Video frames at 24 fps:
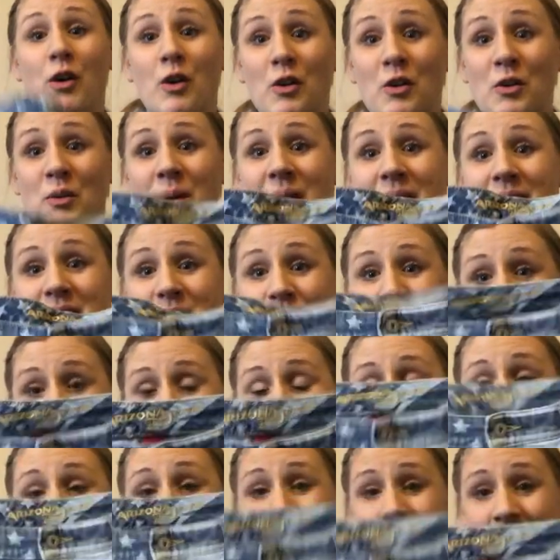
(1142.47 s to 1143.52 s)
always
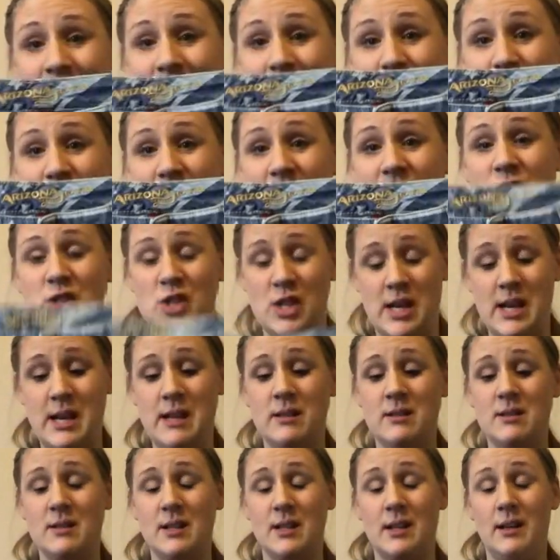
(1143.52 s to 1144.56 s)
pick up
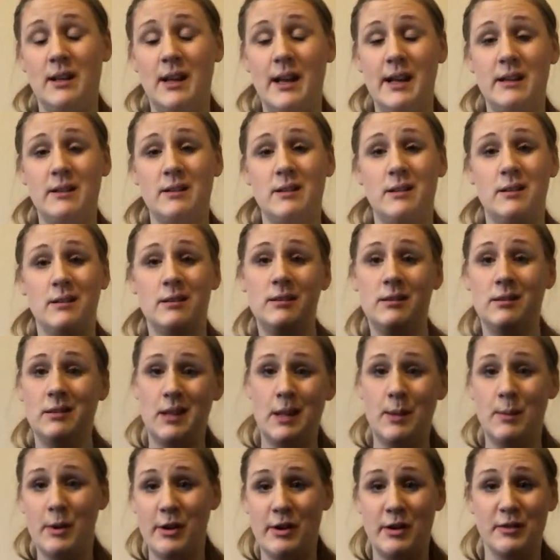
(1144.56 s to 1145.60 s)
jeans that are like
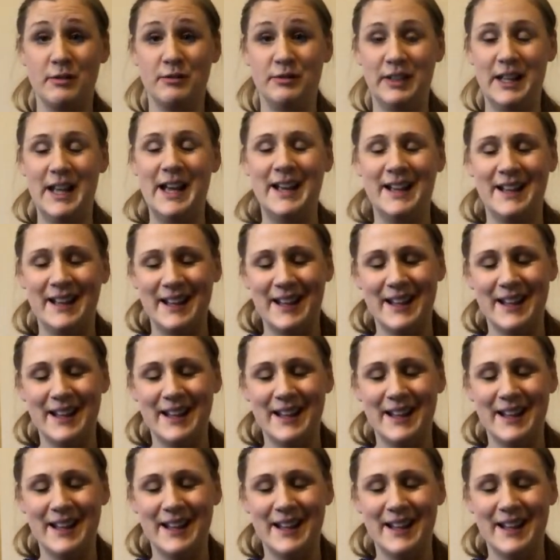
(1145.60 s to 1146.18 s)
the American flag.